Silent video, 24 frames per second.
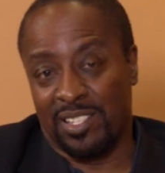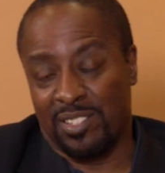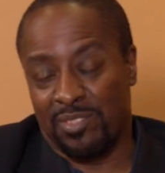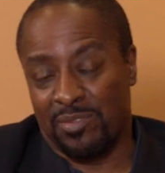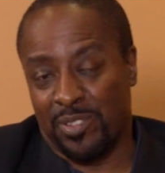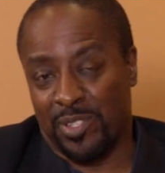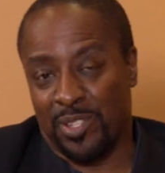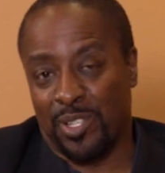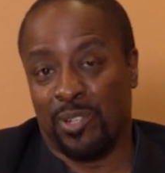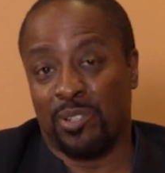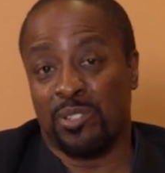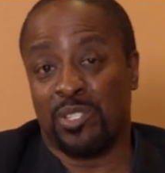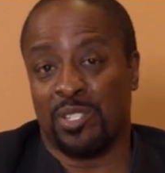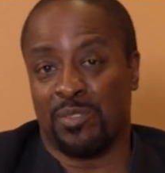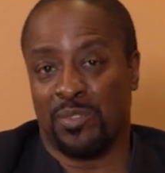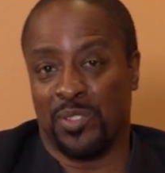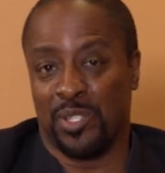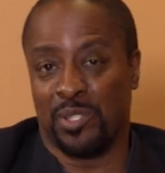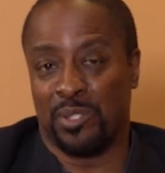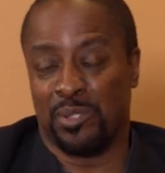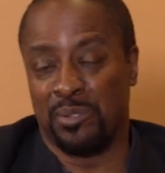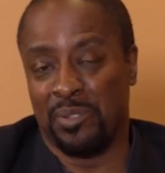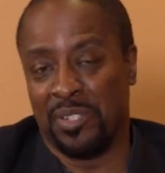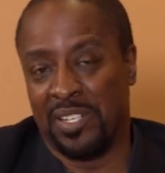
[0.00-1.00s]
And for those of
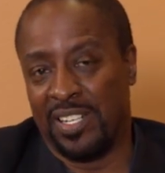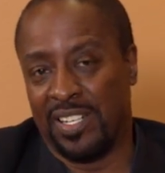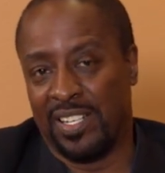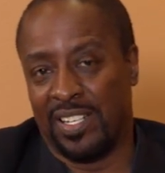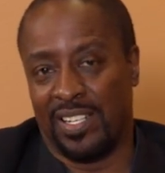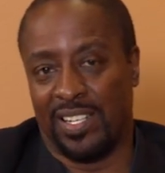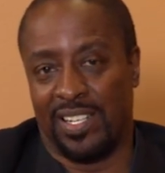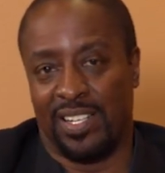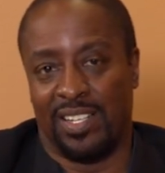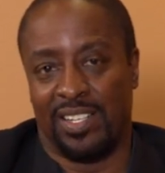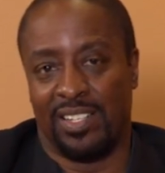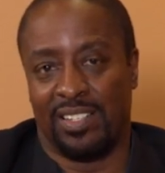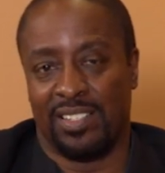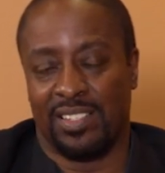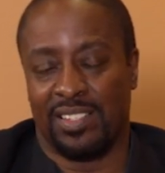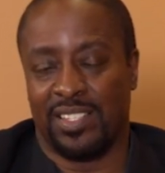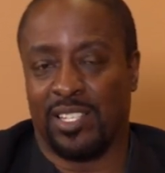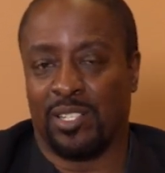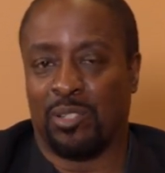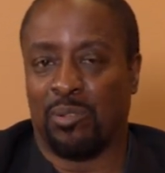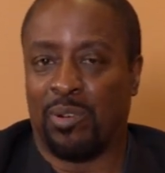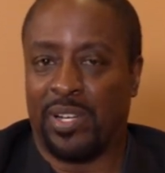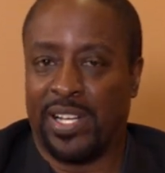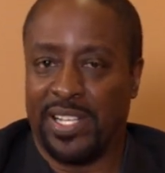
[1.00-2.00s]
you uh,
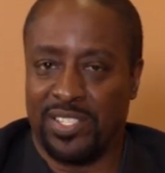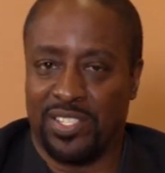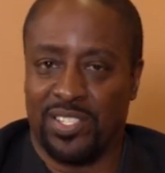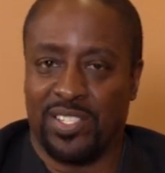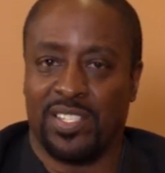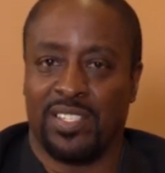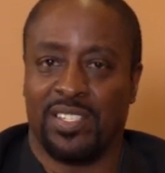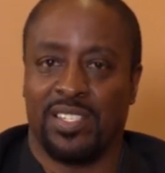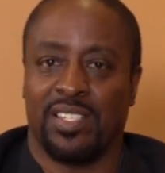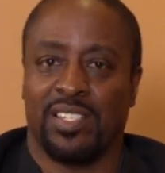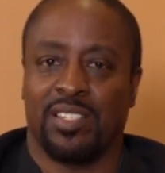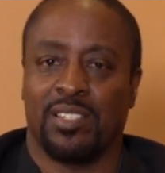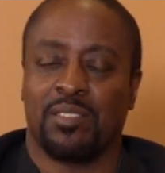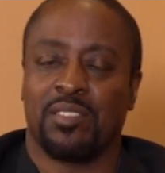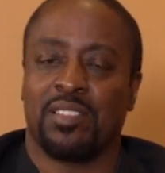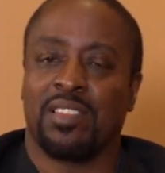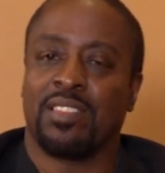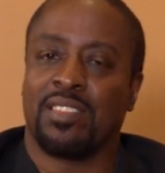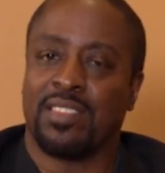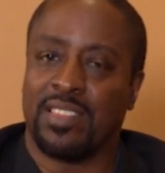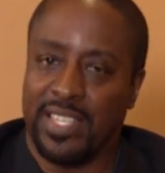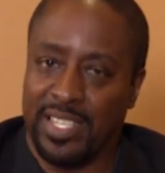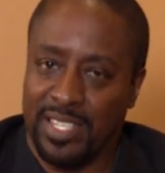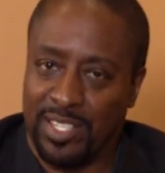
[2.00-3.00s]
that are watching,
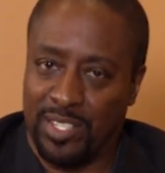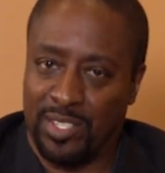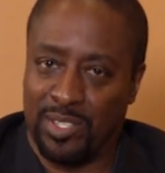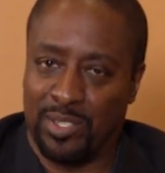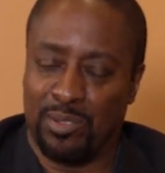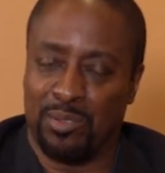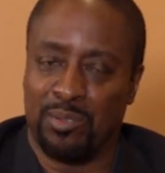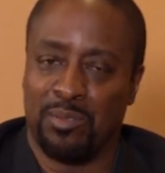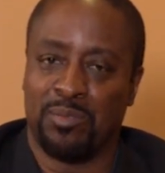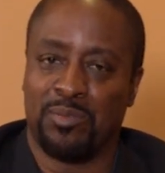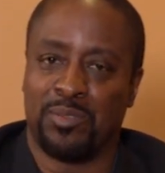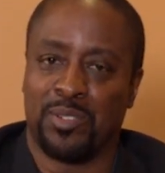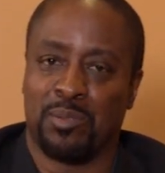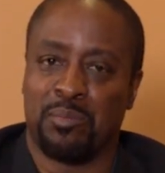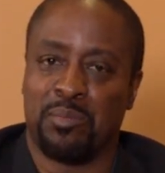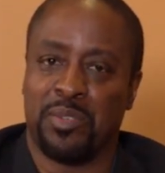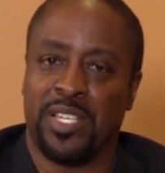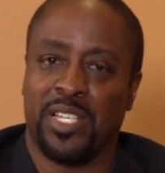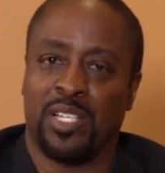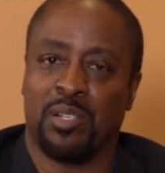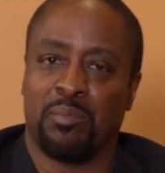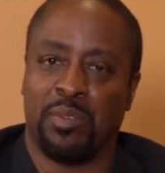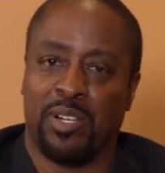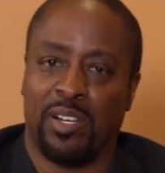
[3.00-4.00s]
thank you for
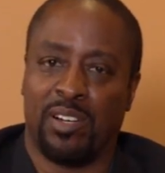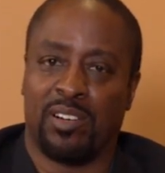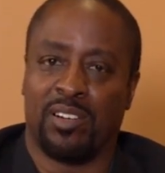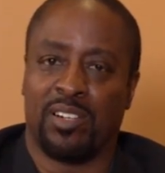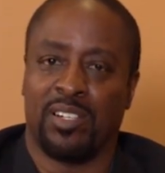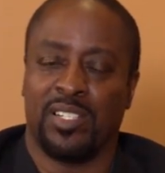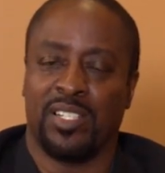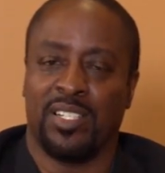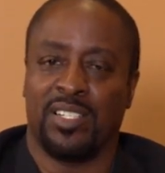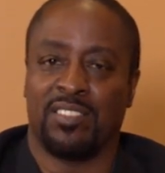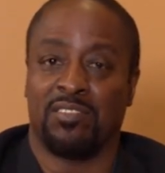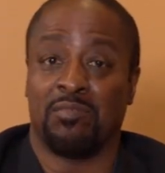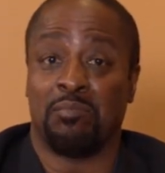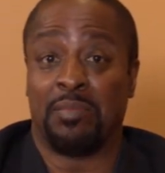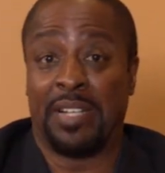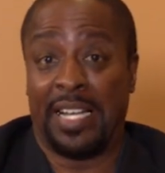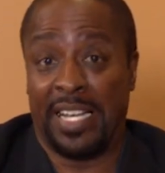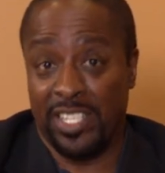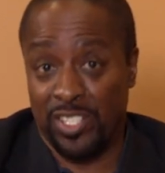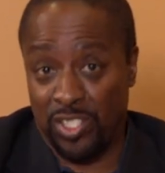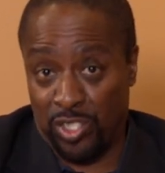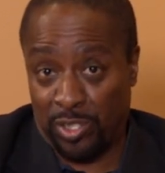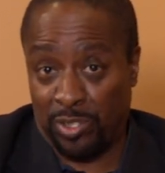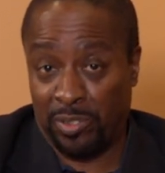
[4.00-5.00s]
being a part of
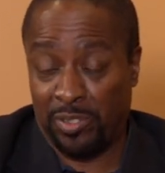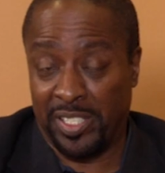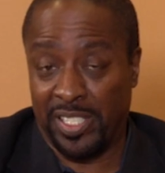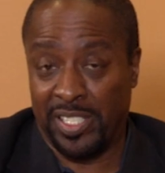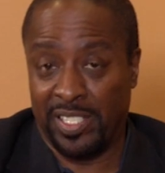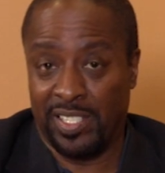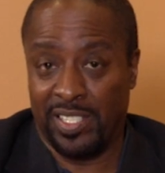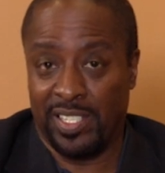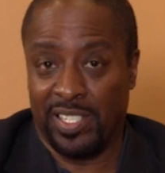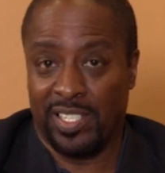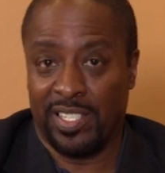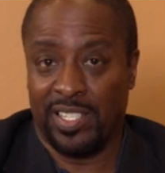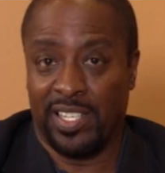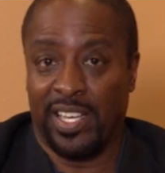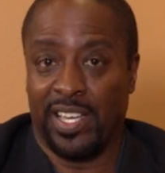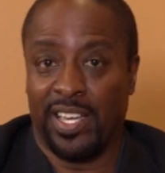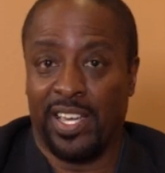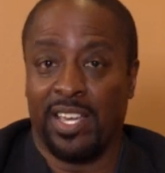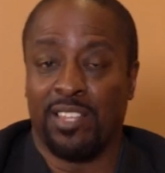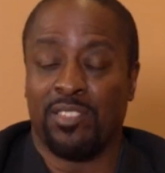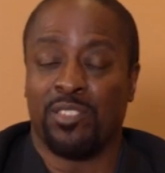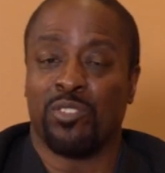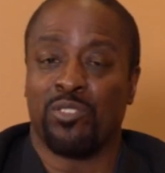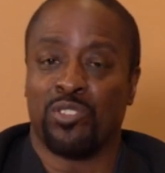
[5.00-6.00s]
my journey
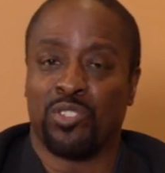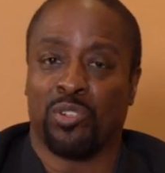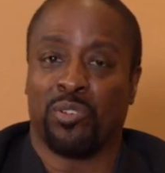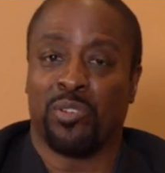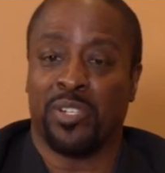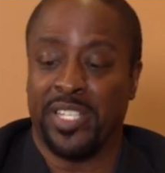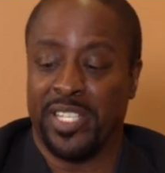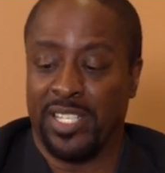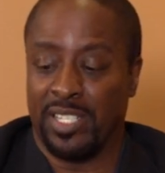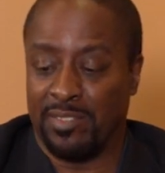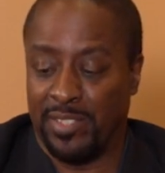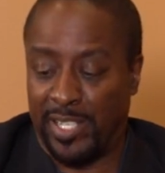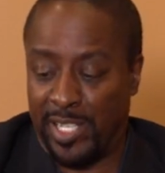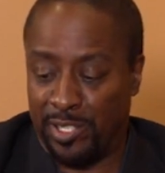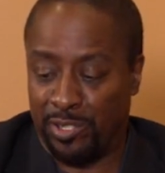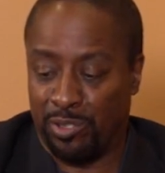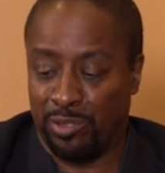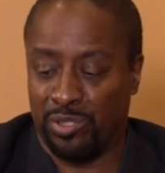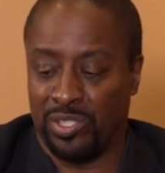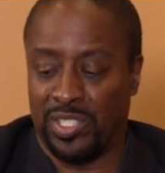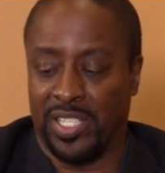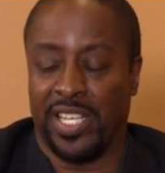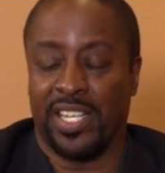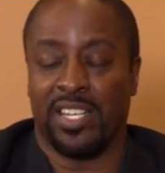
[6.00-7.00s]
and the journey of
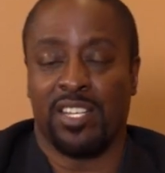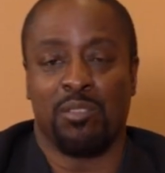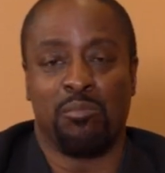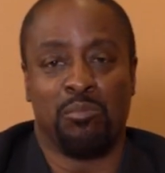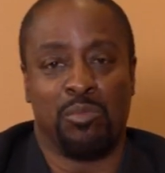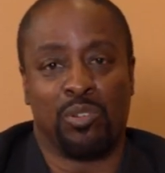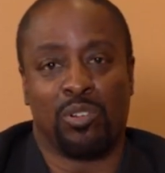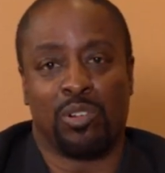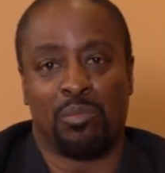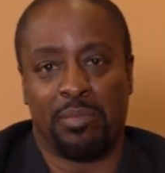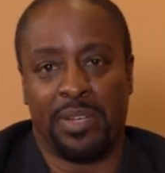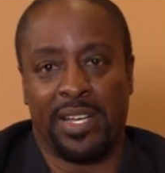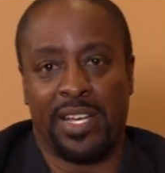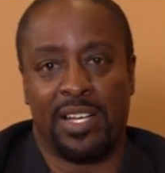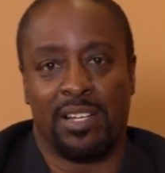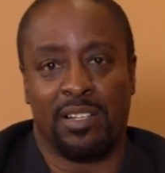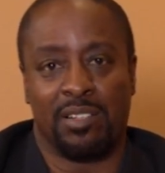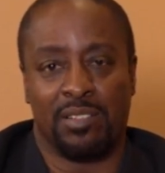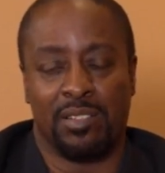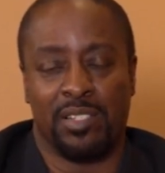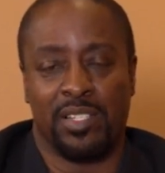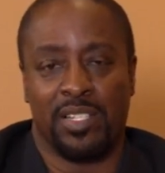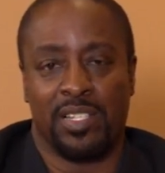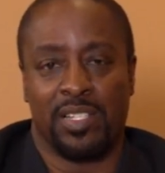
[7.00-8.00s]
understanding more
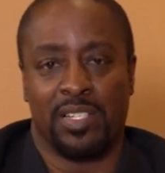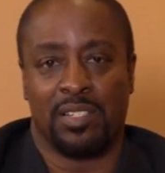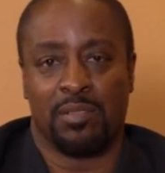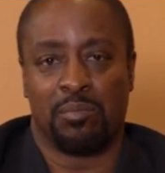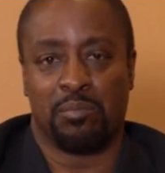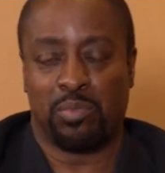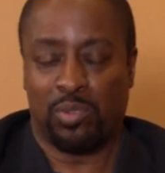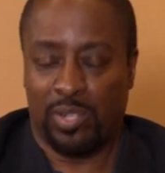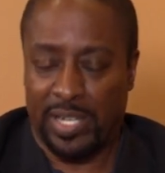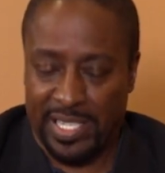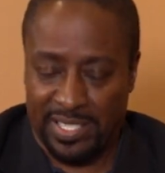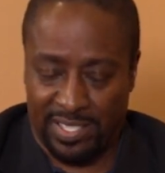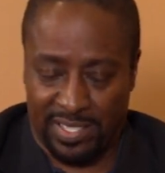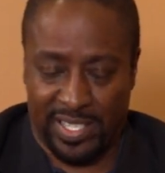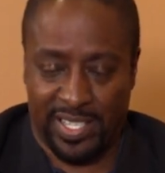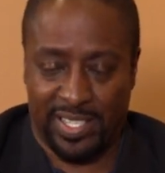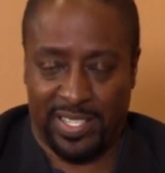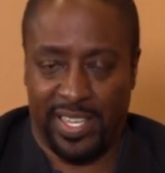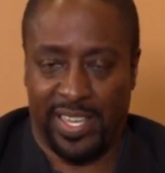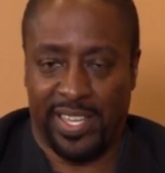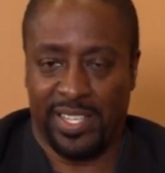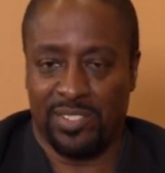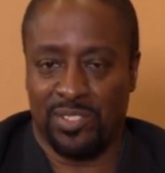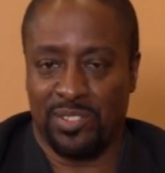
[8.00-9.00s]
about
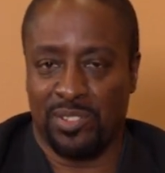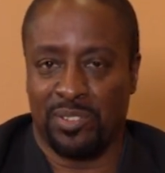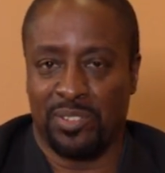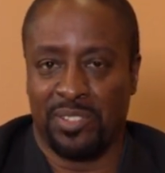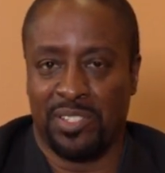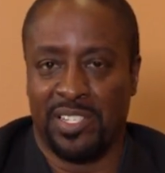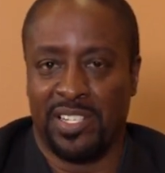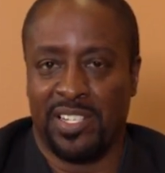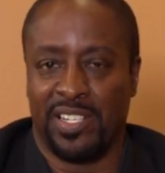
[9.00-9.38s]
prostate cancer.